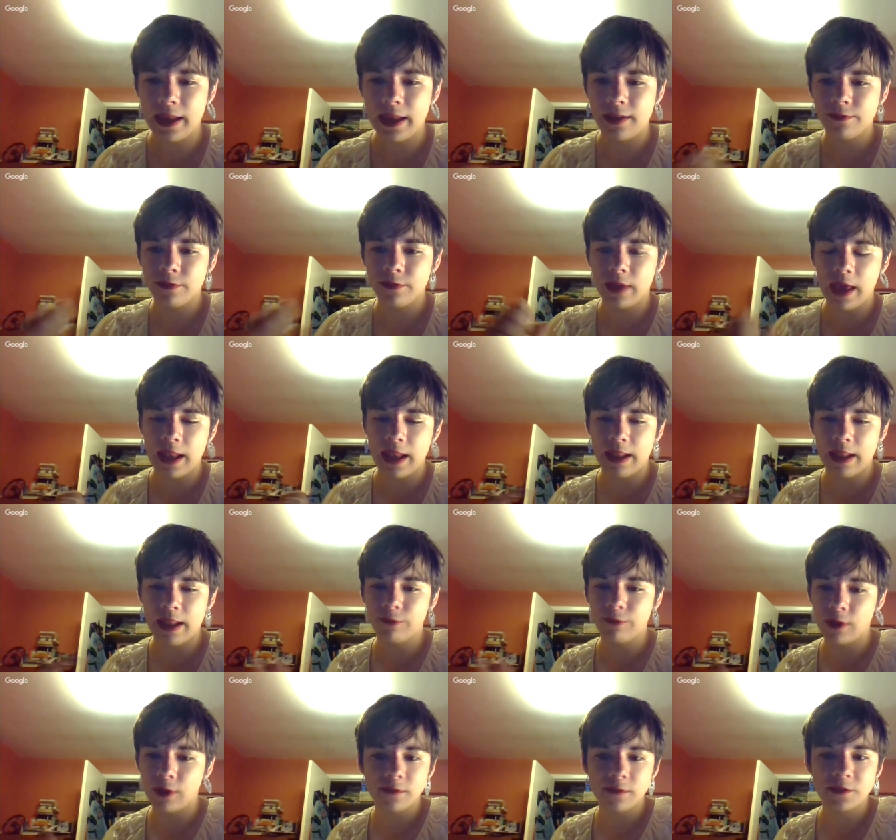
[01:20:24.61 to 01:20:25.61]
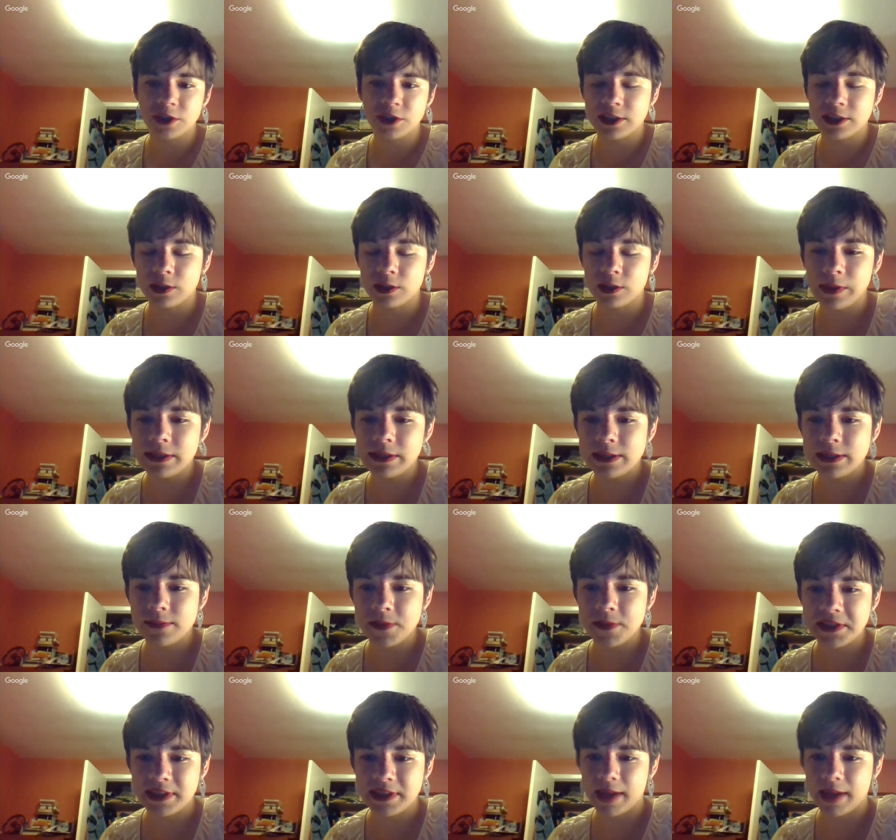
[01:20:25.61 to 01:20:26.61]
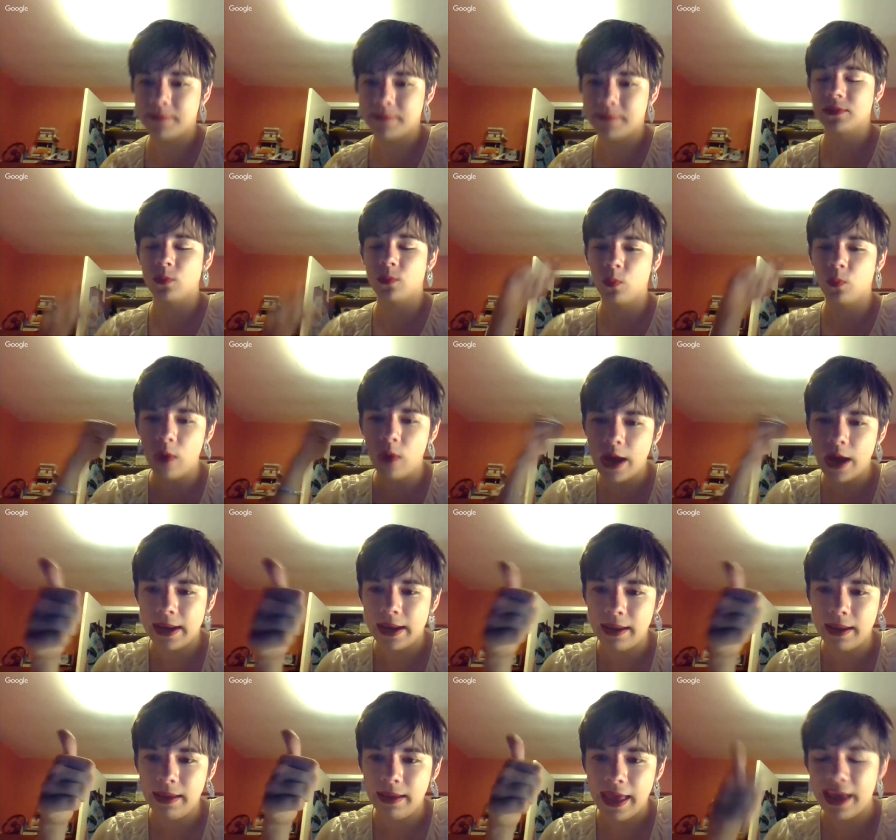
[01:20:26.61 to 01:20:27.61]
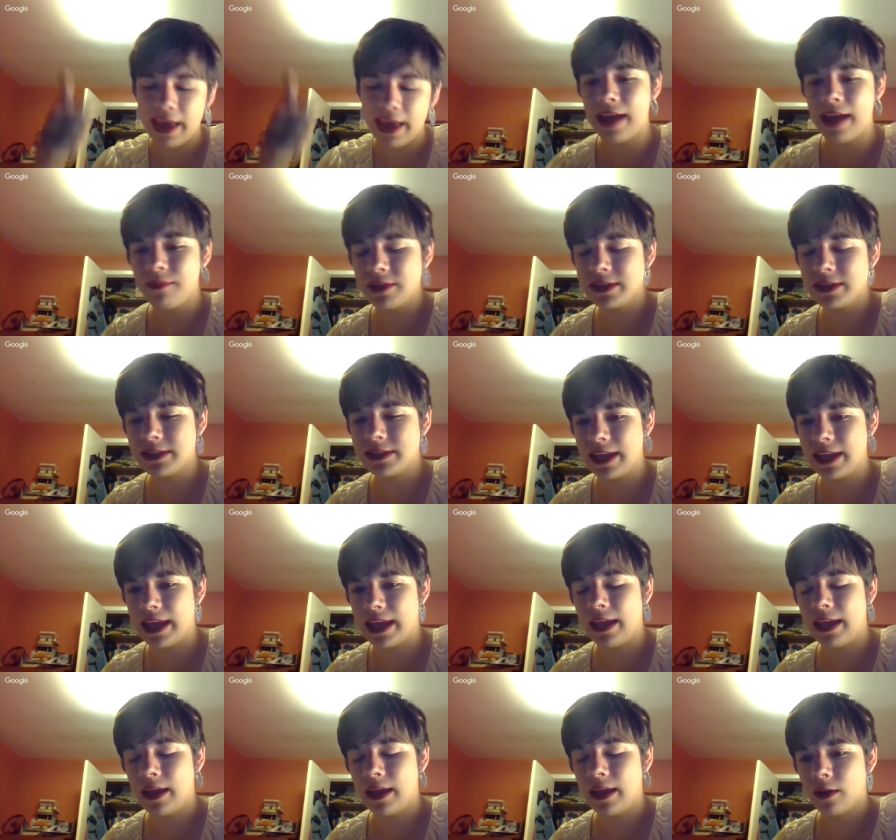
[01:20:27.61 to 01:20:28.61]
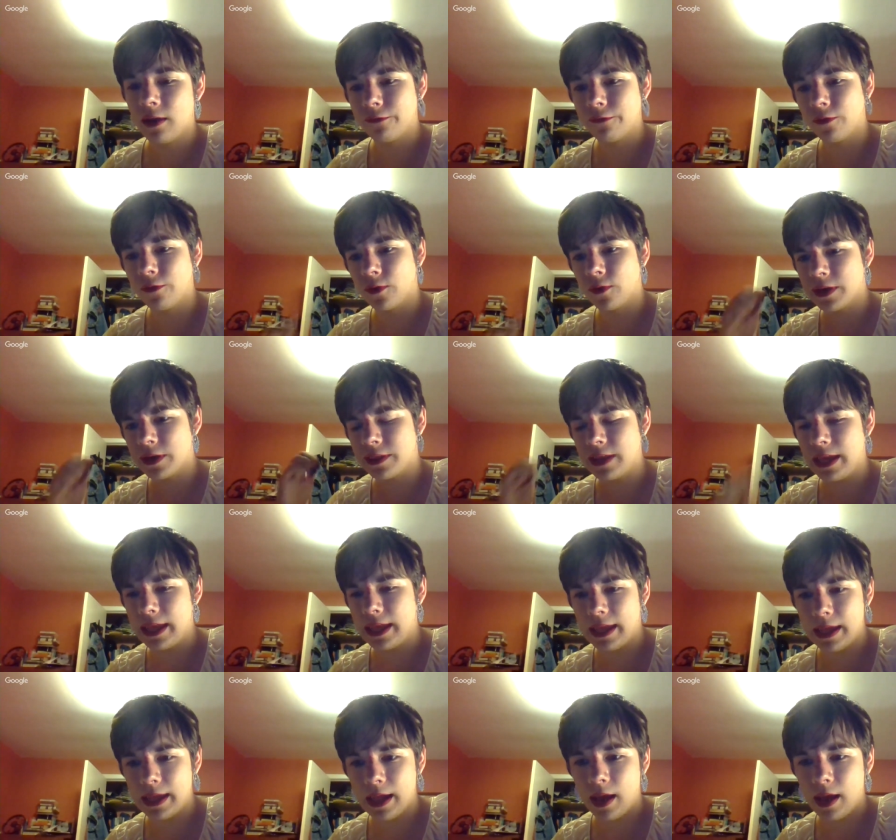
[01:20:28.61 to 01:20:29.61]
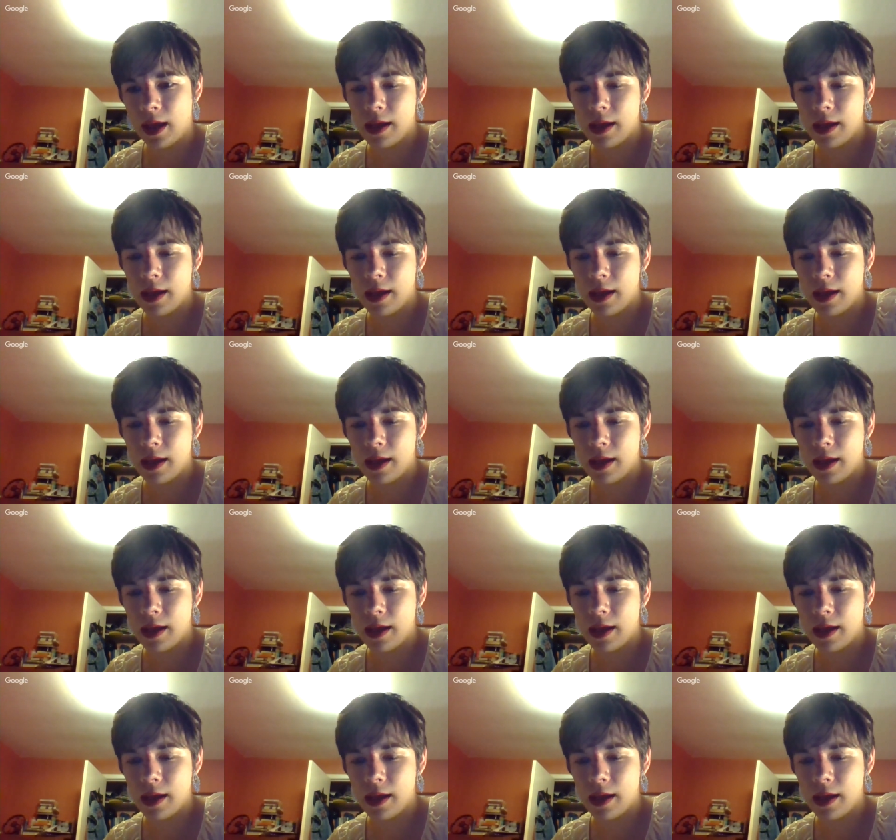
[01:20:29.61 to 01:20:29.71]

It involves just three simple steps. One, amnesty for the